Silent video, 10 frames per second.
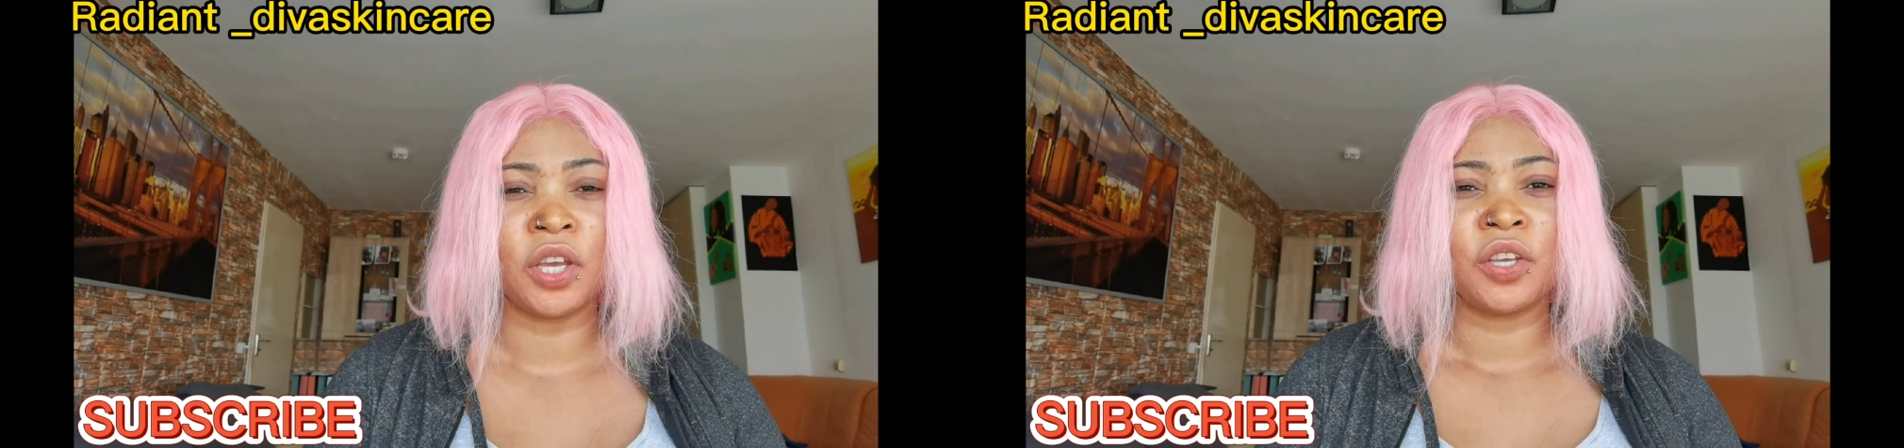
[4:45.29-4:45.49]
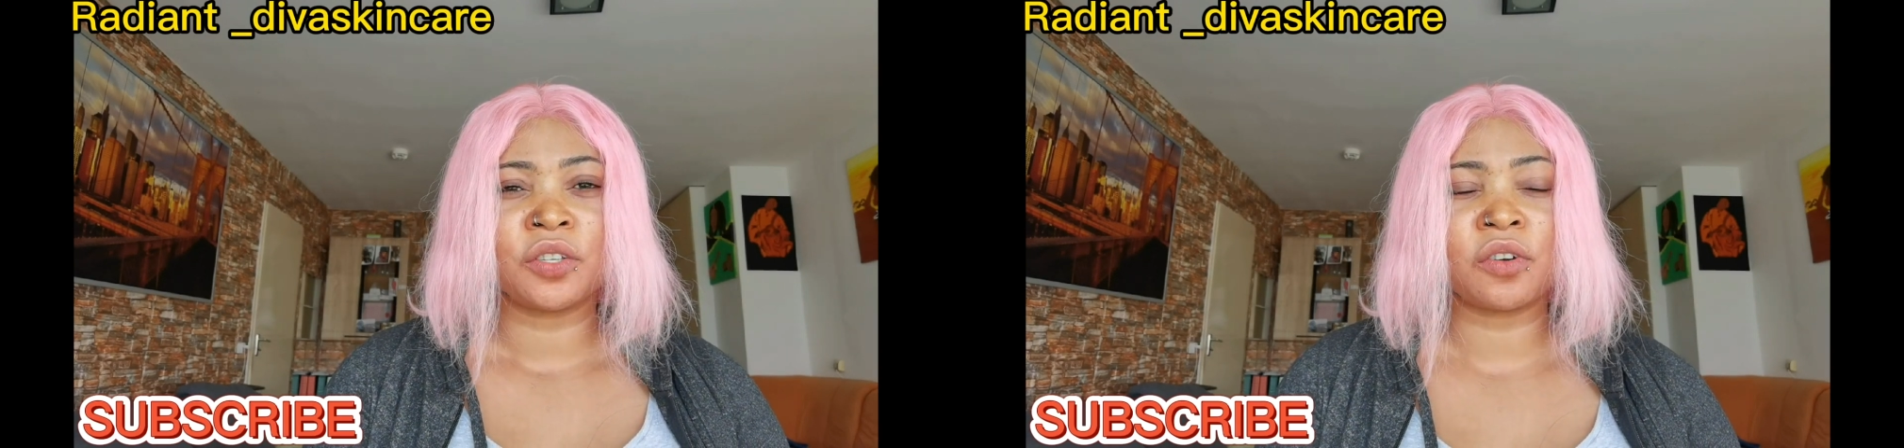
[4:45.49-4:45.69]

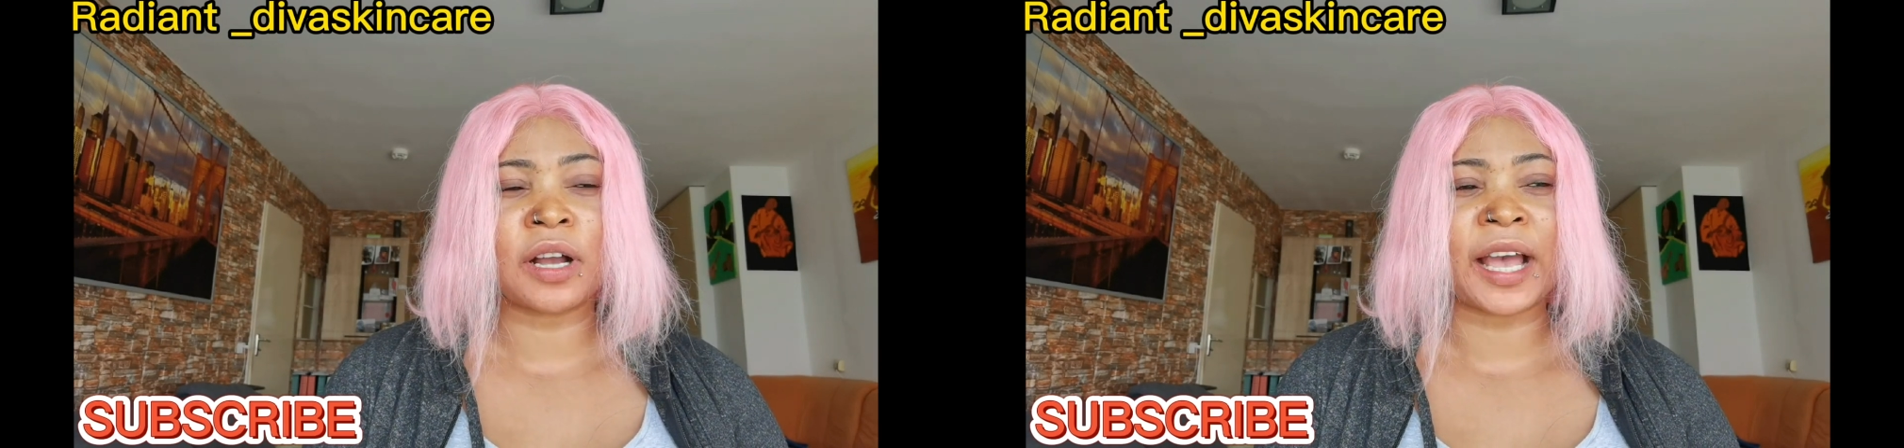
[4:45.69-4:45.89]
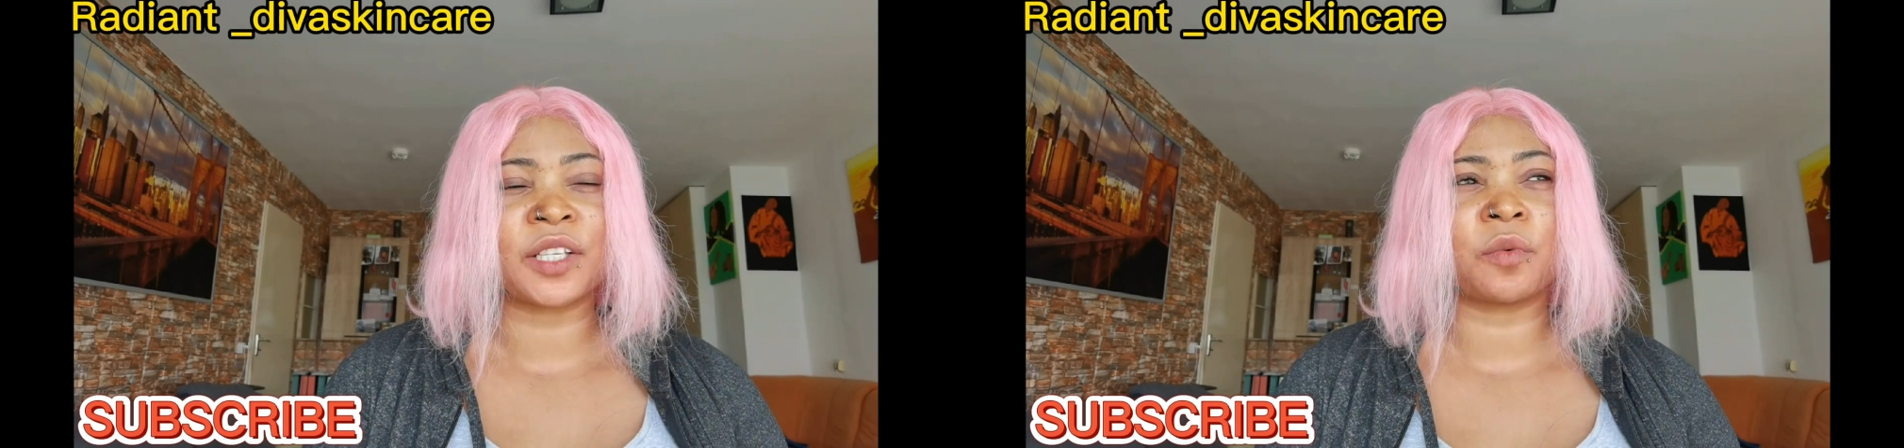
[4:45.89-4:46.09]

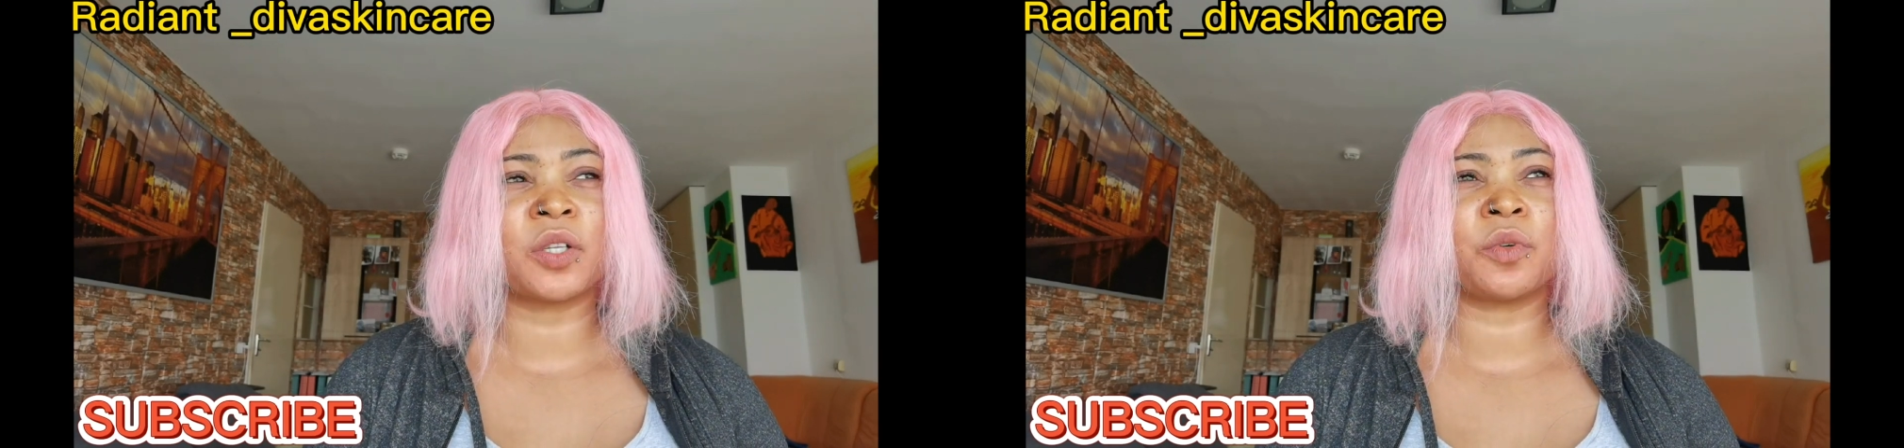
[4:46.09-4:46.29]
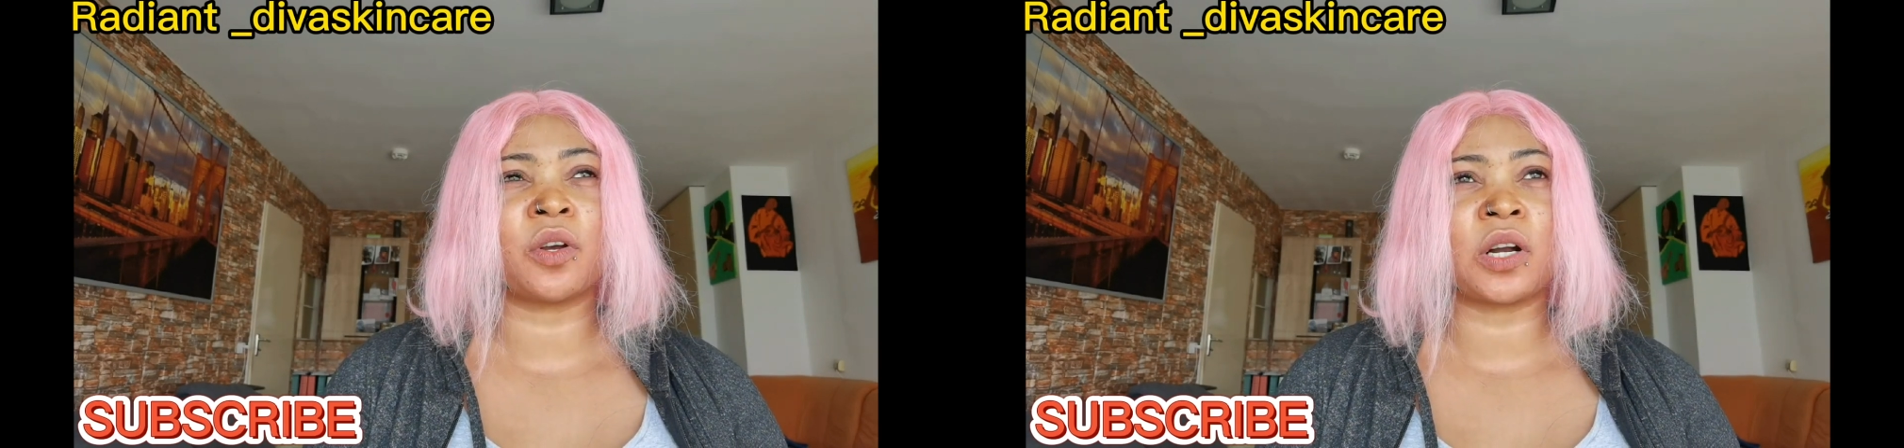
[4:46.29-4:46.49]
So guys,
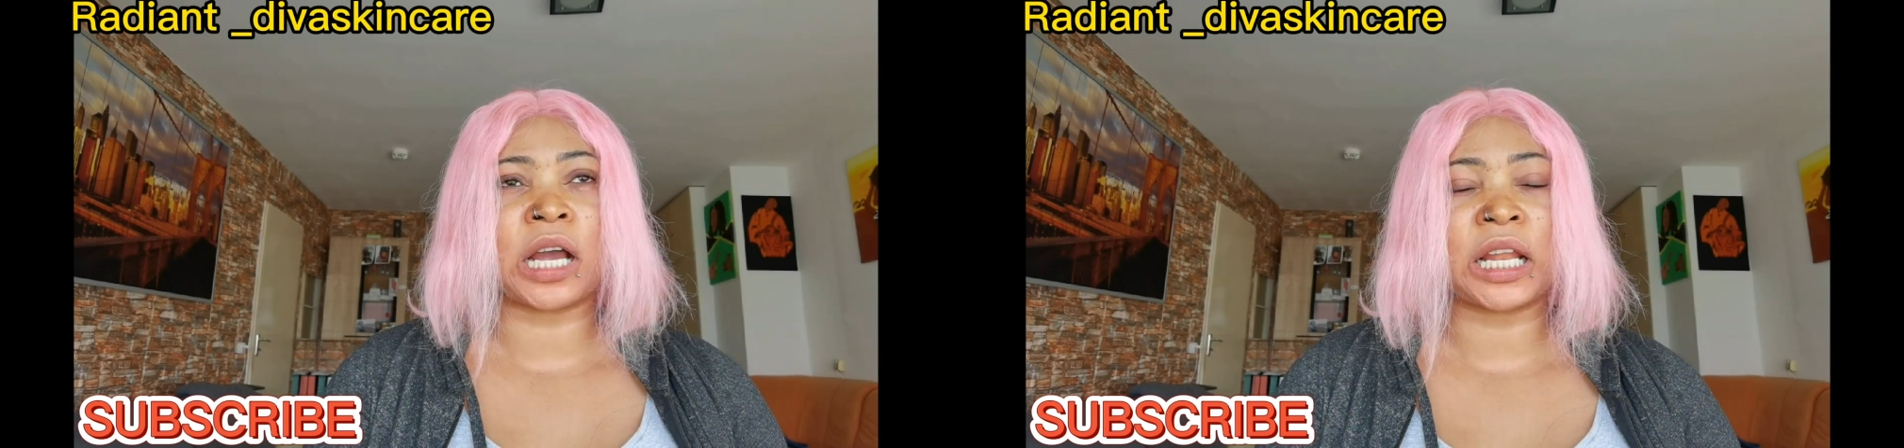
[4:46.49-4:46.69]
what we call